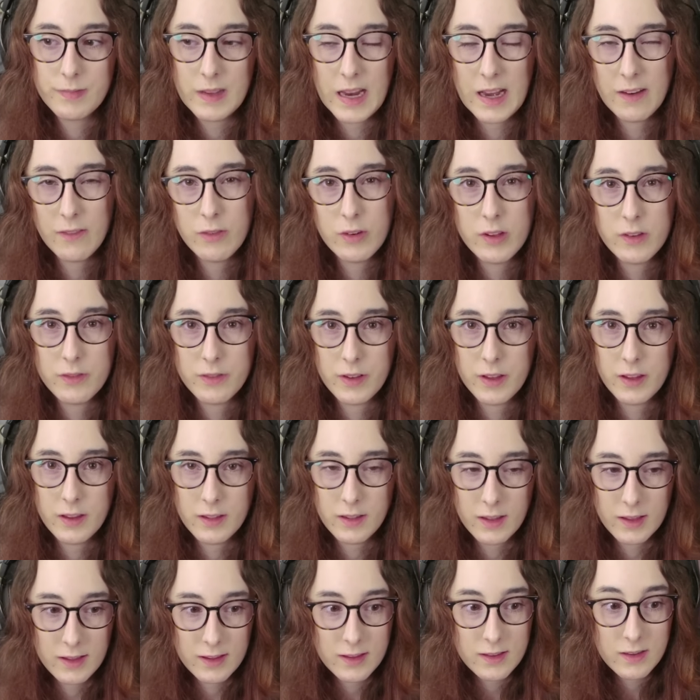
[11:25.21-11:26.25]
everything.
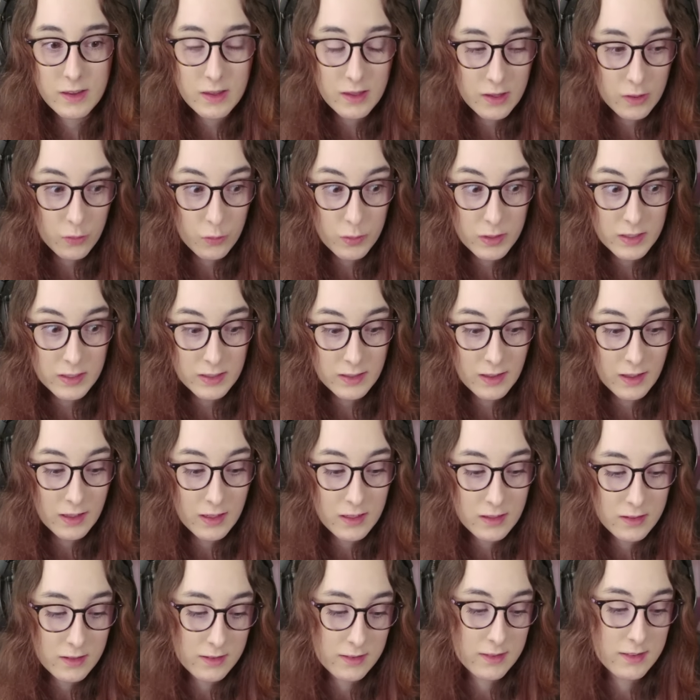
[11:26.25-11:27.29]
Like, here we didn't
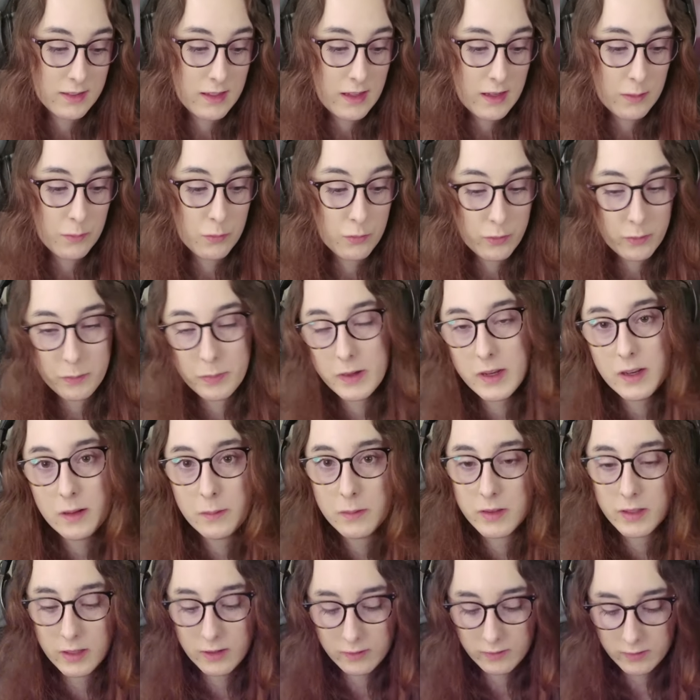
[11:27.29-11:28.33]
get to see him repeat
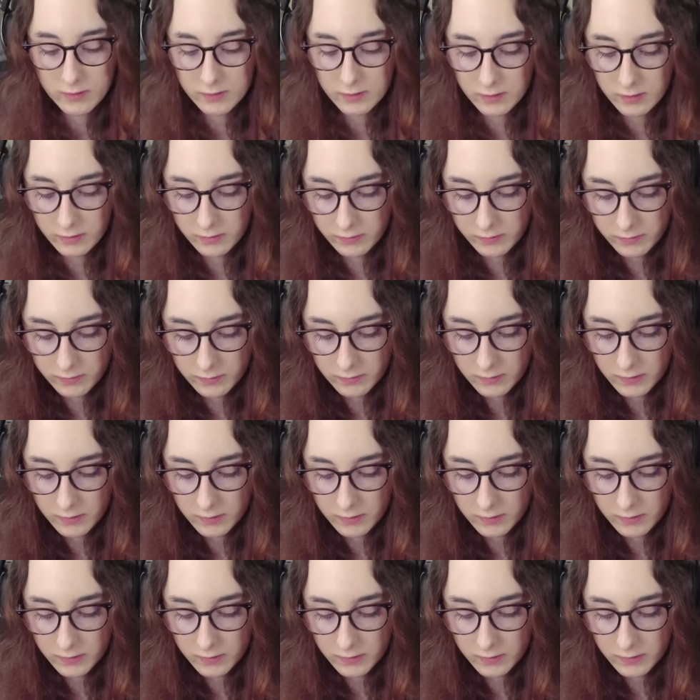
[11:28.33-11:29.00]
himself and stuff.